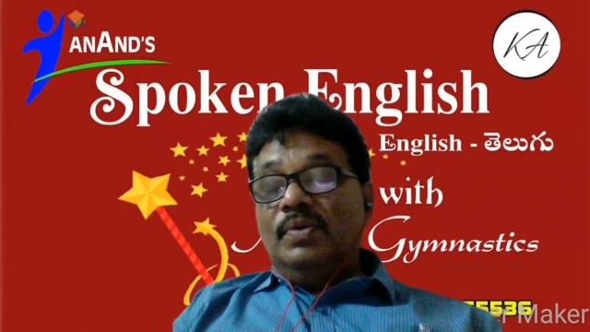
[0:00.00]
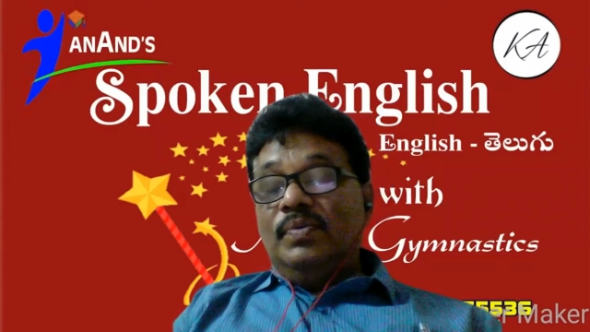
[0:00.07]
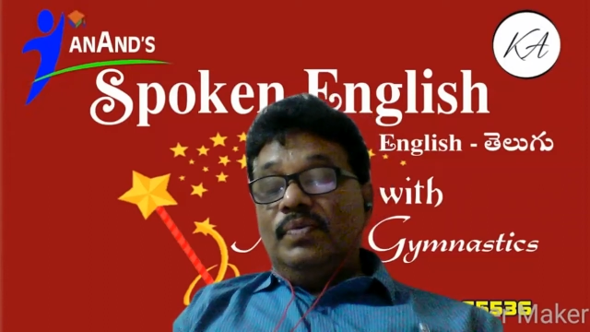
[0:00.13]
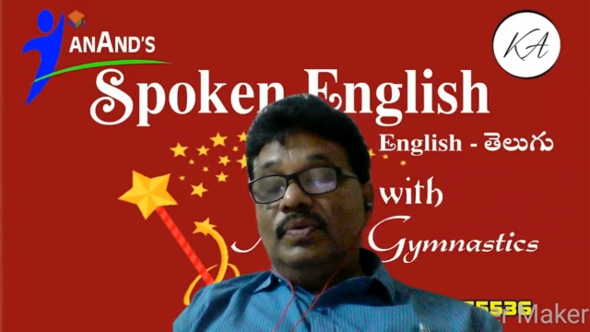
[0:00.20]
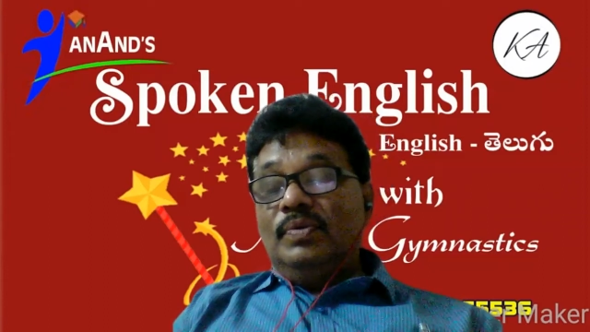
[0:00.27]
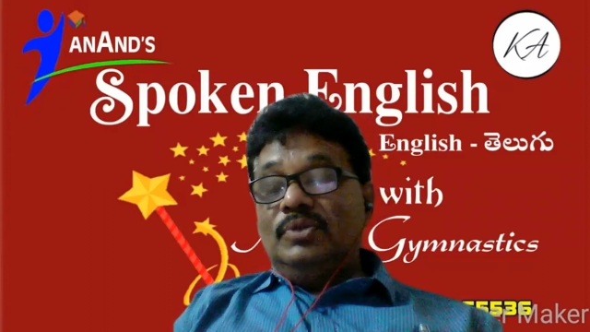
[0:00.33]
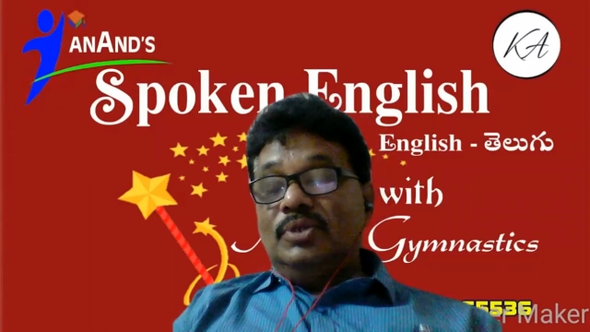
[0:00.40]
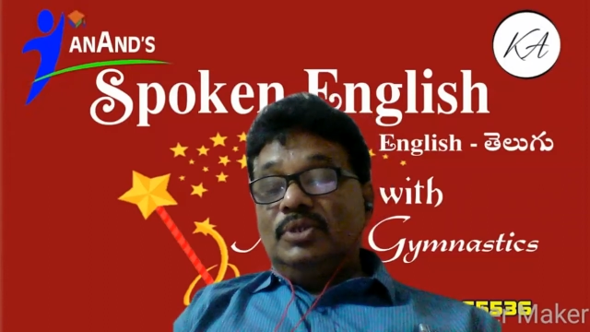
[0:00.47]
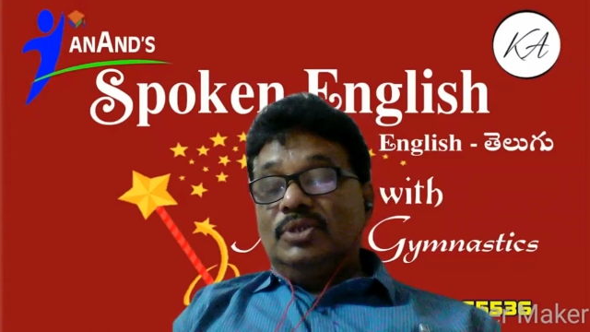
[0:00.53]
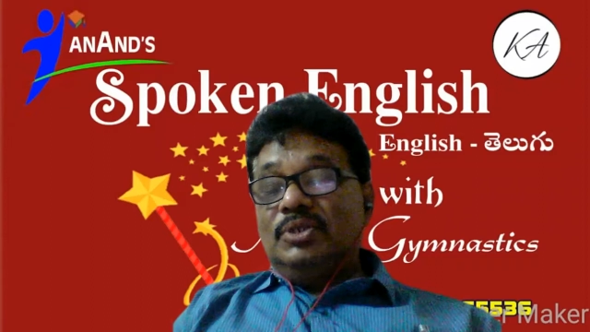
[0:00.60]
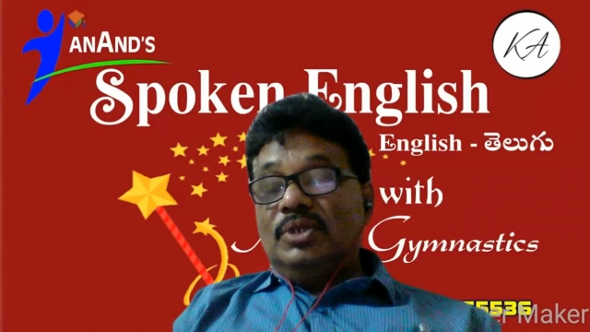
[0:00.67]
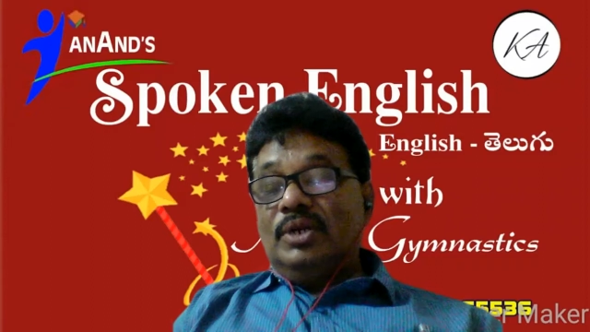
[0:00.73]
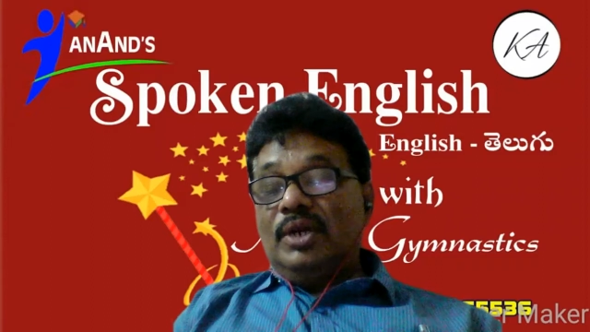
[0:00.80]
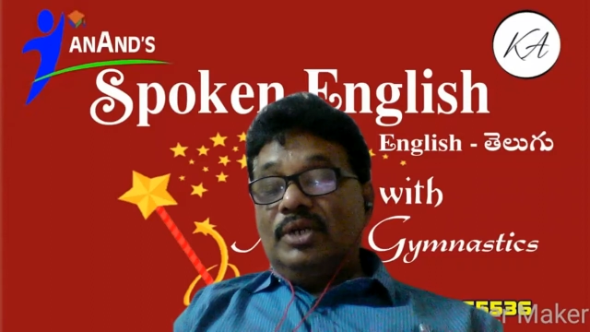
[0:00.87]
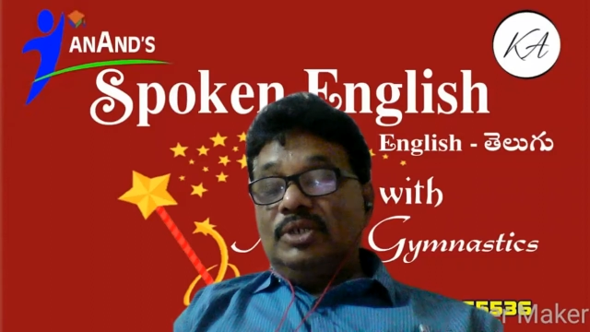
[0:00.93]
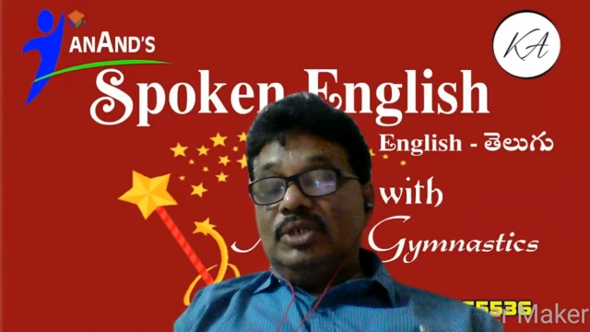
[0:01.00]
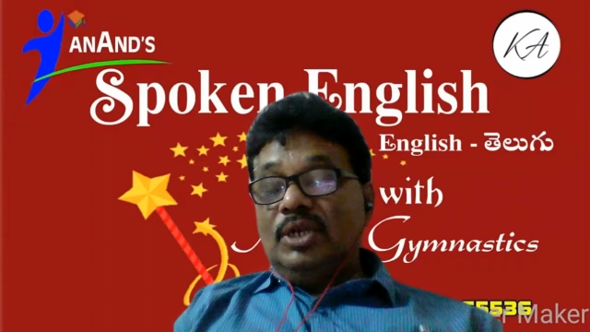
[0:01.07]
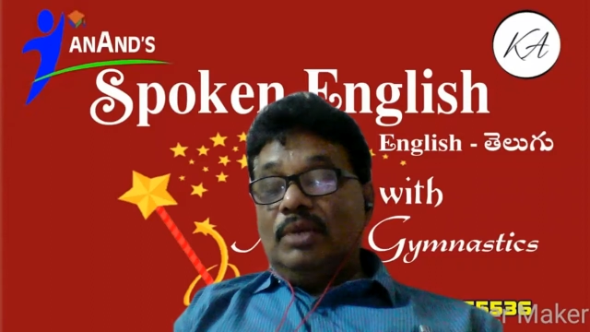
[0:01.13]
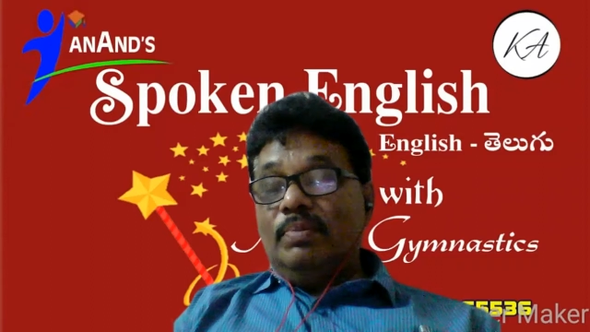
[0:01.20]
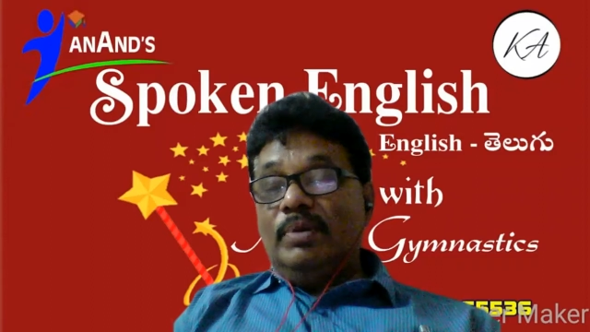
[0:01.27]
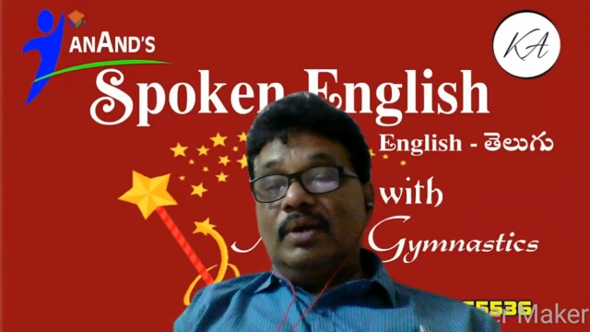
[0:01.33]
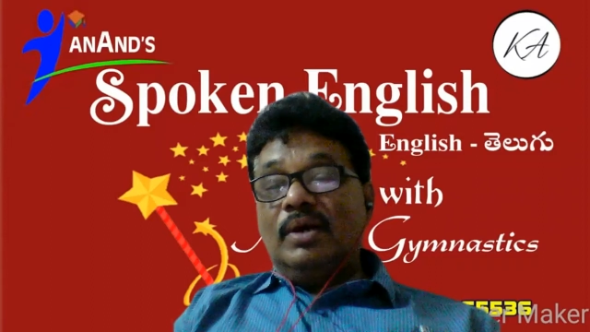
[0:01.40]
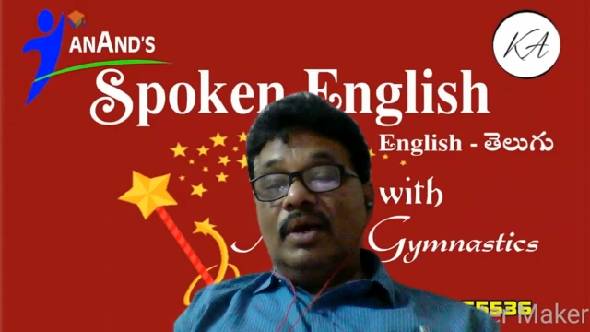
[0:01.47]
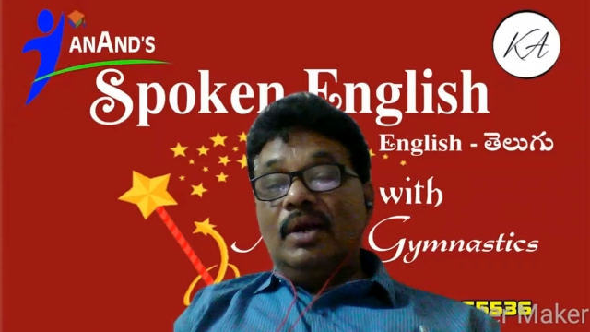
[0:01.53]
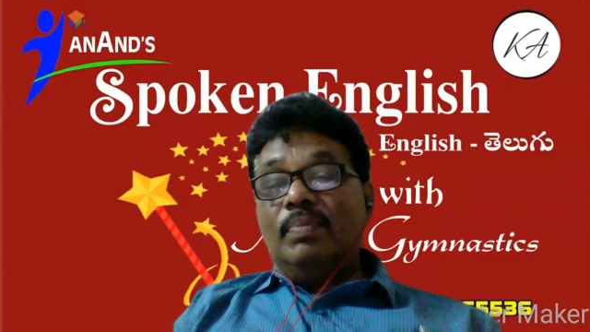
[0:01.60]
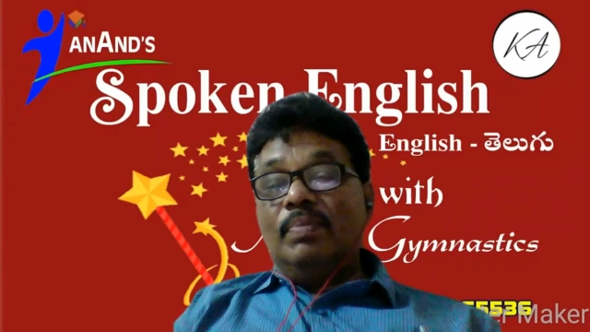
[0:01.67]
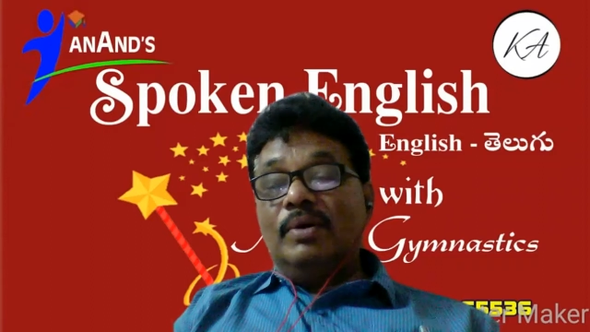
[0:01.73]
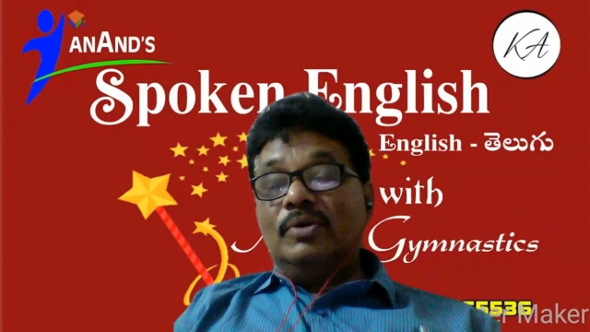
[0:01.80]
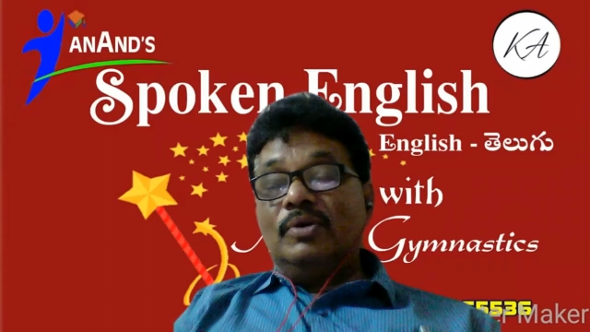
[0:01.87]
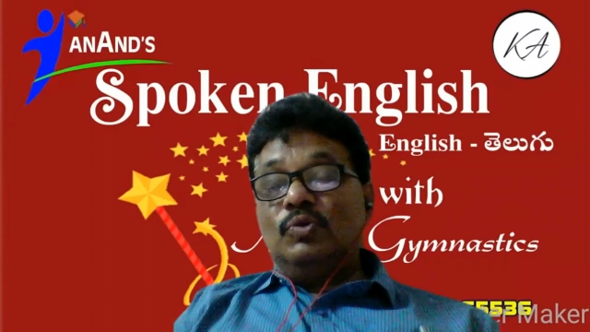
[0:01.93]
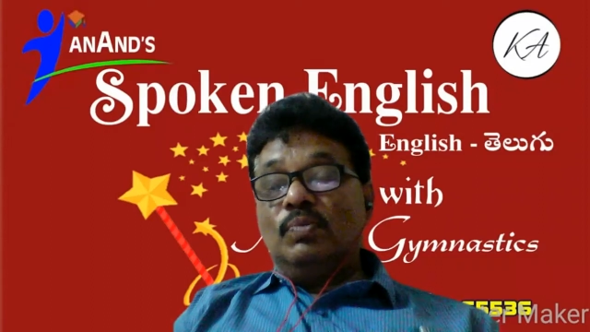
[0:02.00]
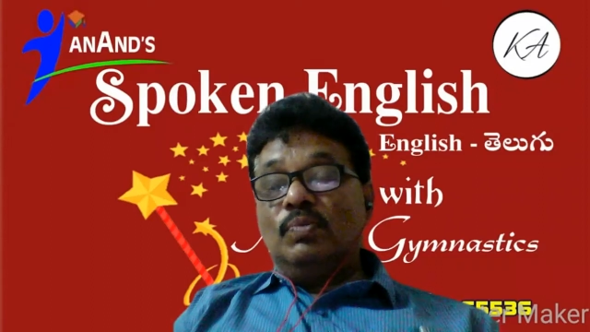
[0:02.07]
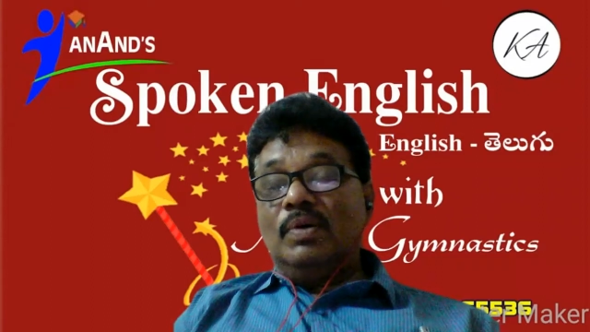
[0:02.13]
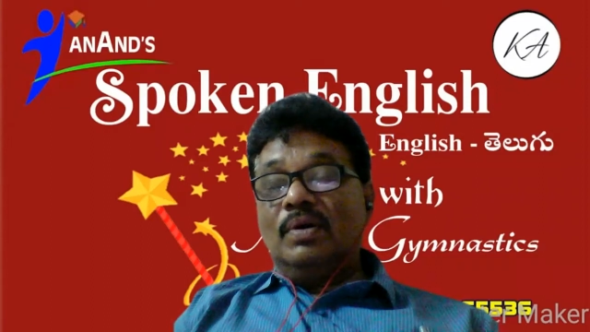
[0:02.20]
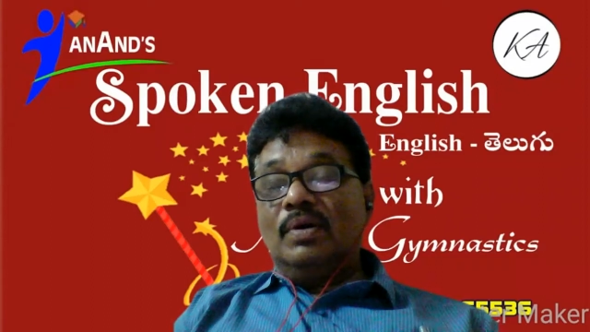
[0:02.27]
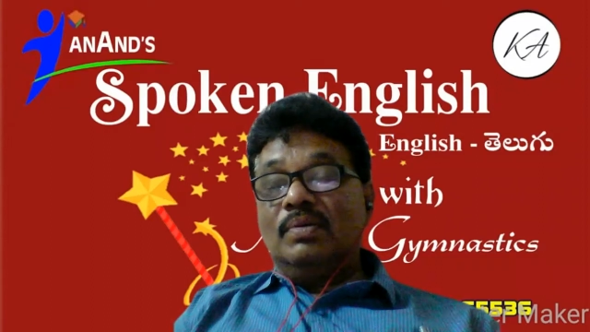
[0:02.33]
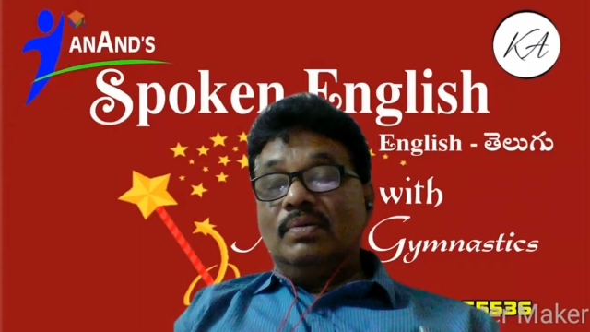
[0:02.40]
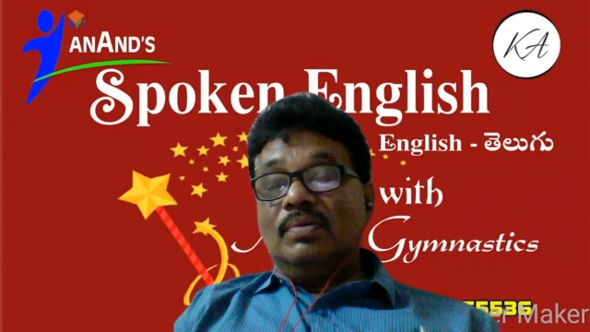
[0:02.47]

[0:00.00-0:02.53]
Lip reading: Future state, I shall be in Kadapa tomorrow.